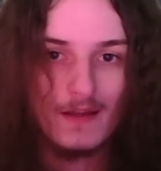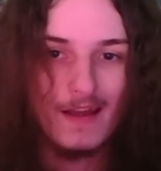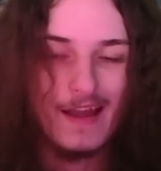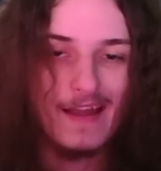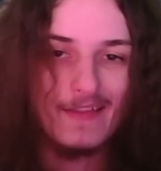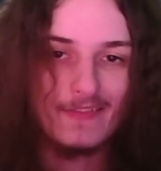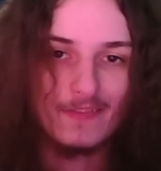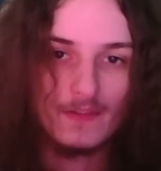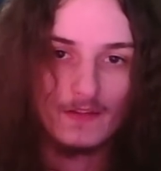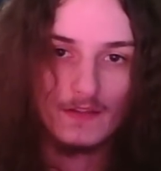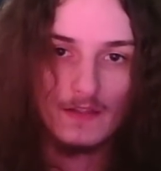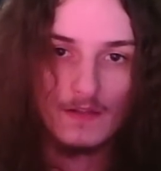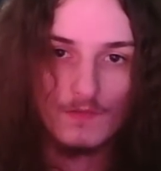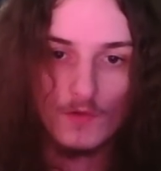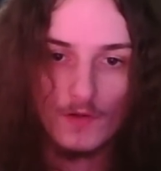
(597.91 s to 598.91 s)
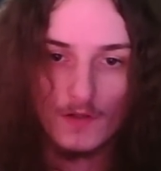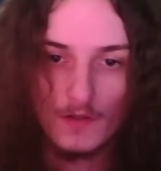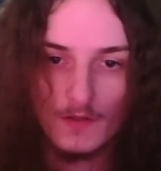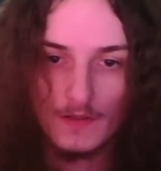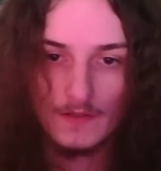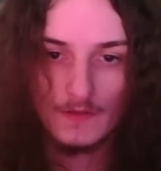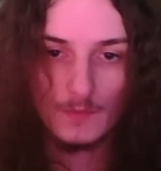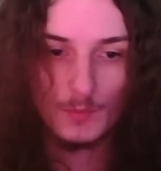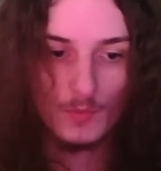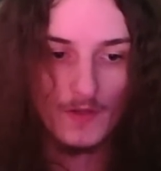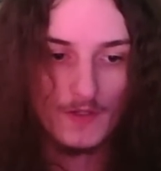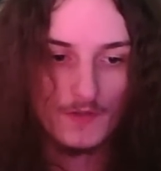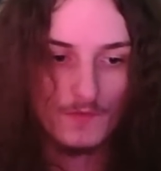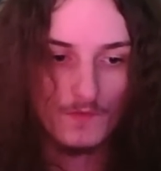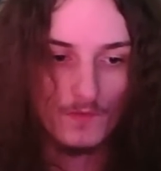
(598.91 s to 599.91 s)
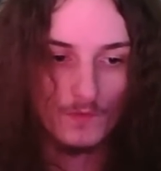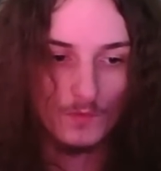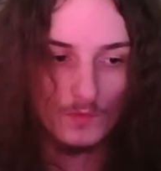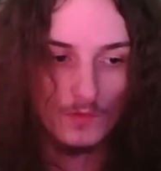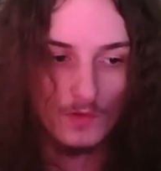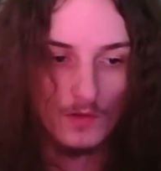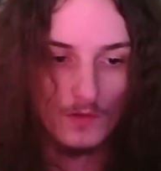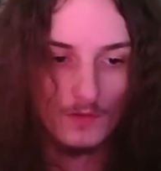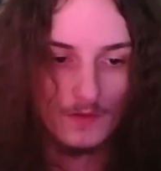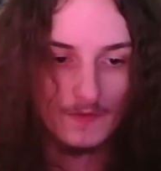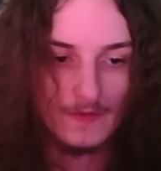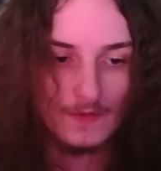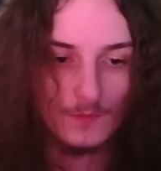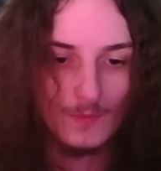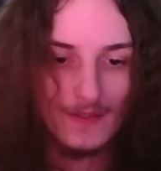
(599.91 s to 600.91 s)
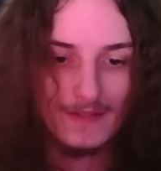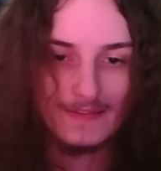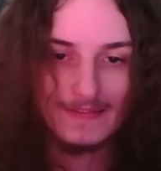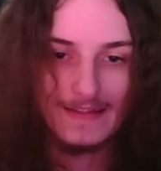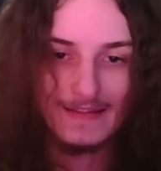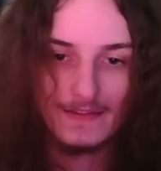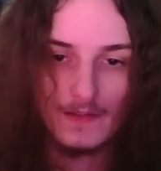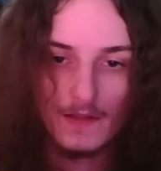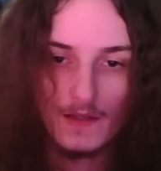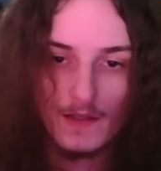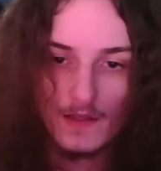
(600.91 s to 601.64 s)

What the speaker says: and give her inspiration through Dolores, as well as then